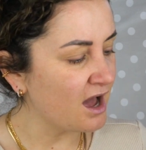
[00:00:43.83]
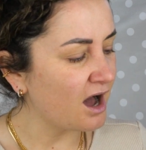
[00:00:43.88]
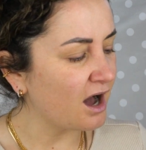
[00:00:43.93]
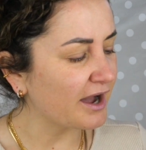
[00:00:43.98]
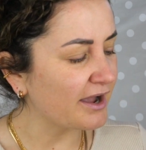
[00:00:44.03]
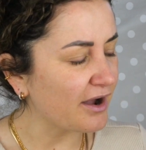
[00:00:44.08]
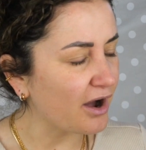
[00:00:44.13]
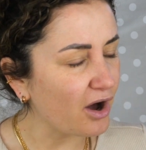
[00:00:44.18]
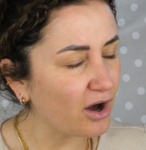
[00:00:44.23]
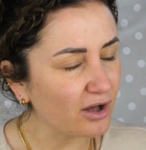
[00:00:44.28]

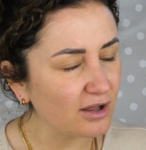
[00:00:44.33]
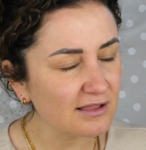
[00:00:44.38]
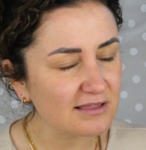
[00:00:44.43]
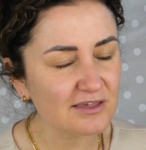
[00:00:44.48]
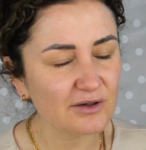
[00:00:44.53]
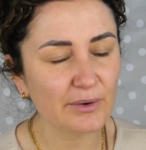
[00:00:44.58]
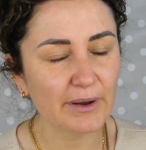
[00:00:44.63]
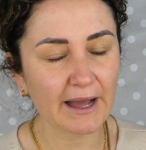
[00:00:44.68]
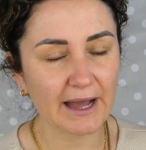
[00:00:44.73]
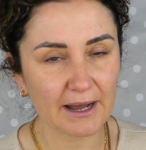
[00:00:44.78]
I
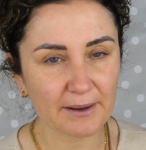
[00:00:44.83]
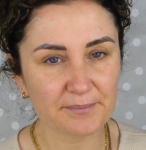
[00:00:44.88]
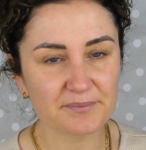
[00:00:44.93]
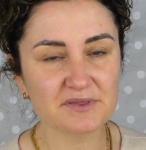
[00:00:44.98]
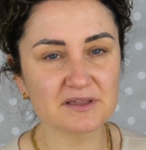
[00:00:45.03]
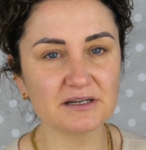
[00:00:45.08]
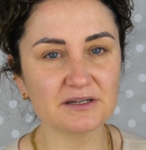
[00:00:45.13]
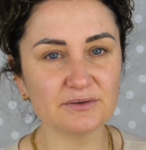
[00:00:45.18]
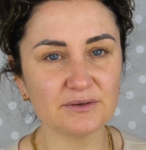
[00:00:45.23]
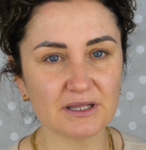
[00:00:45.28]
also
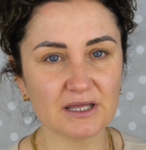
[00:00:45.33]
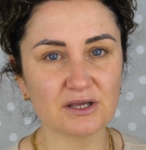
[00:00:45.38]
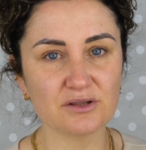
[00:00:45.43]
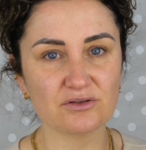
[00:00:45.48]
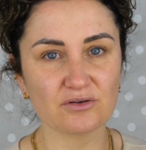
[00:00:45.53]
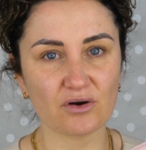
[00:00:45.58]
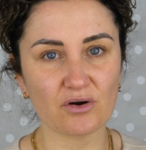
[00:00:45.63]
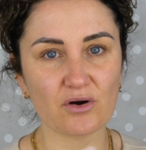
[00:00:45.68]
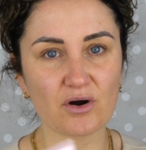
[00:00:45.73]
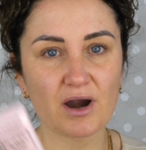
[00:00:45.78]
absolutely
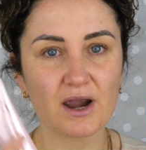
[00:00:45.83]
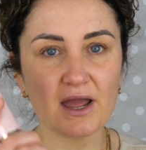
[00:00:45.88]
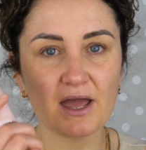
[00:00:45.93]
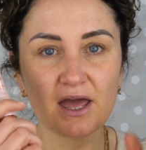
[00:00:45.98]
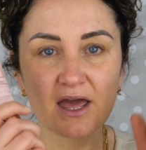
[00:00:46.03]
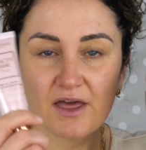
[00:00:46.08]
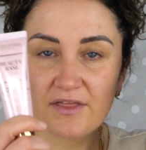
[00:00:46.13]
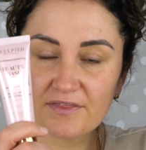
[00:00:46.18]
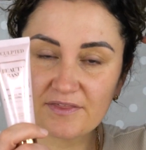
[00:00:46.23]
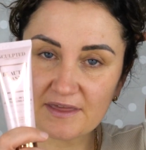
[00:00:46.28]
adore
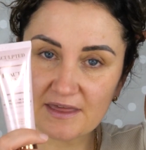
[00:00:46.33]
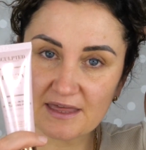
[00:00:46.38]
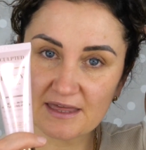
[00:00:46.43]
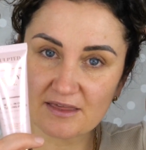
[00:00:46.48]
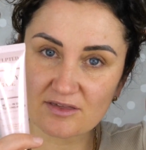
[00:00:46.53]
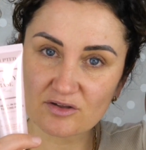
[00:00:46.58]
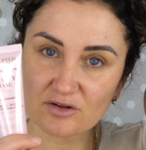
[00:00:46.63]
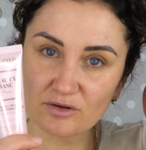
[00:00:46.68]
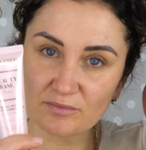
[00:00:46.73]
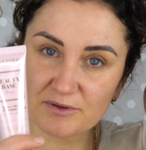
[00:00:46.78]
the
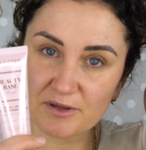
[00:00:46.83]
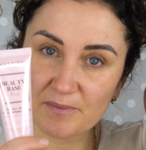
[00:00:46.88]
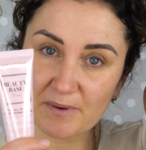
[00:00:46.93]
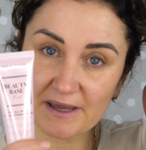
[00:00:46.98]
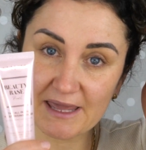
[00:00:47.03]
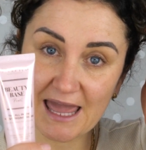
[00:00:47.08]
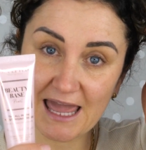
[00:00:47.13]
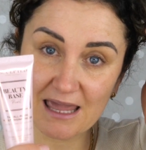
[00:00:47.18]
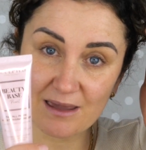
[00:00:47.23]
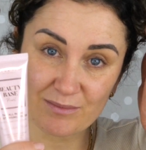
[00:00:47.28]
Sculpted
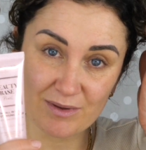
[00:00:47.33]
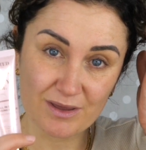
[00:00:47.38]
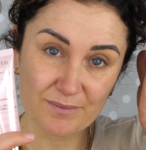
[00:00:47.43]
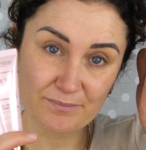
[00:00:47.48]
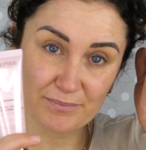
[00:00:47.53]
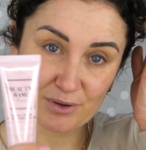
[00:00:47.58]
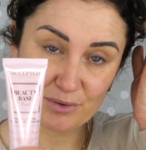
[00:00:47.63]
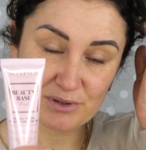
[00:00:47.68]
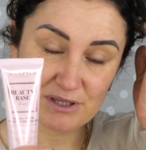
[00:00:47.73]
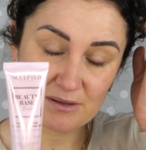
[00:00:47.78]
by Aimee
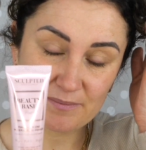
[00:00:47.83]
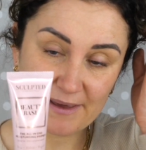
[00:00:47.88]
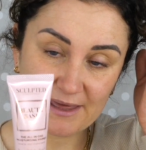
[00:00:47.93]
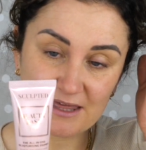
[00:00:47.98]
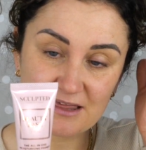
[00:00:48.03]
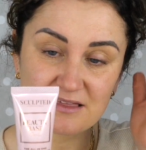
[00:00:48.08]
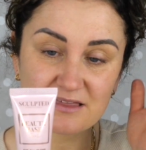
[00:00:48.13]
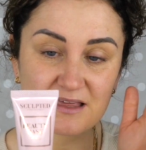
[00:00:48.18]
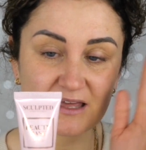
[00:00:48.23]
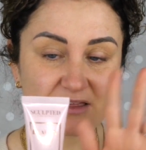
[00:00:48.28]
Beauty
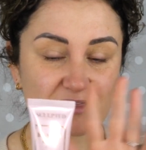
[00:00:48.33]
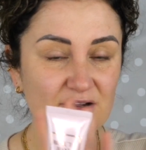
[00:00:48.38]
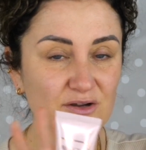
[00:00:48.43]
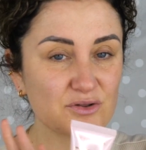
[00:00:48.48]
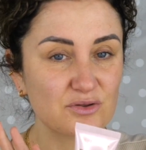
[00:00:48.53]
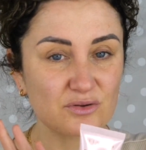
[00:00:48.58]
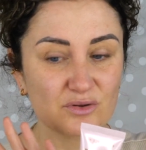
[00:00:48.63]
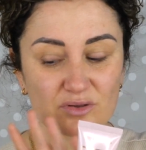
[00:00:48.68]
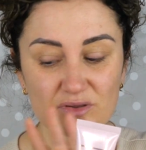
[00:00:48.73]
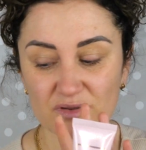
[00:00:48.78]
Base. These are
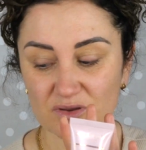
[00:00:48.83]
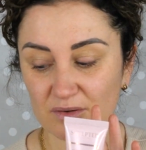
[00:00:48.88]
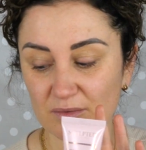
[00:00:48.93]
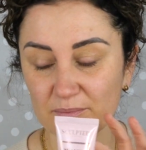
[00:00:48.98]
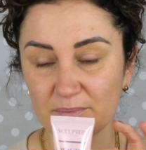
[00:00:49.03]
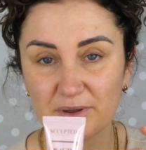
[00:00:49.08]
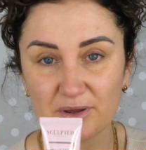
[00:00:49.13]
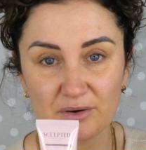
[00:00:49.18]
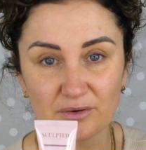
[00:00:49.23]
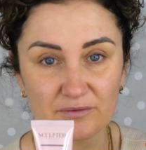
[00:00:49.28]
just
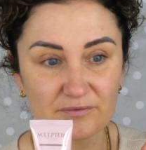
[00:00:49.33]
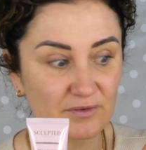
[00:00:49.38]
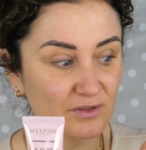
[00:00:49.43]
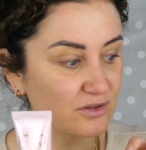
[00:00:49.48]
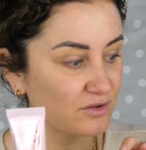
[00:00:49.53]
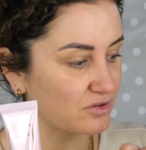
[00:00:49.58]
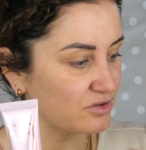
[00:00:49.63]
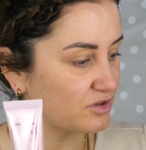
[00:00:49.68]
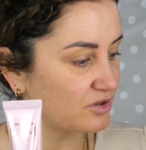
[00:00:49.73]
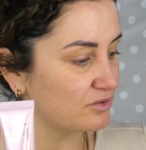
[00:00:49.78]
beautiful.
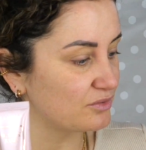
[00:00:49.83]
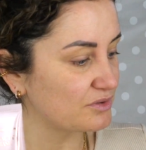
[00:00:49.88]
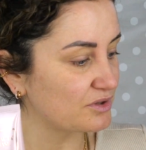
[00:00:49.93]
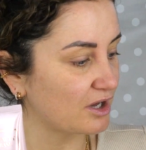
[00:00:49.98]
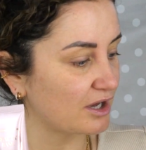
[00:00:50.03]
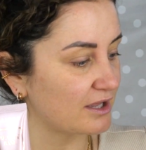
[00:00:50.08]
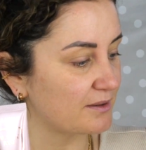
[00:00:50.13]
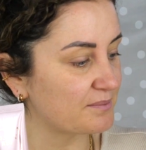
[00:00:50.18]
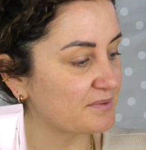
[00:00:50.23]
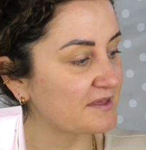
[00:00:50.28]
There's two
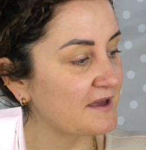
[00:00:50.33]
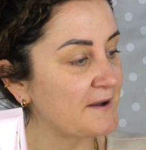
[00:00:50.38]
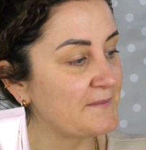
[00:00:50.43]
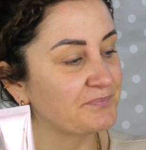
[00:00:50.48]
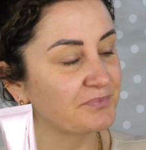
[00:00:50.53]
types.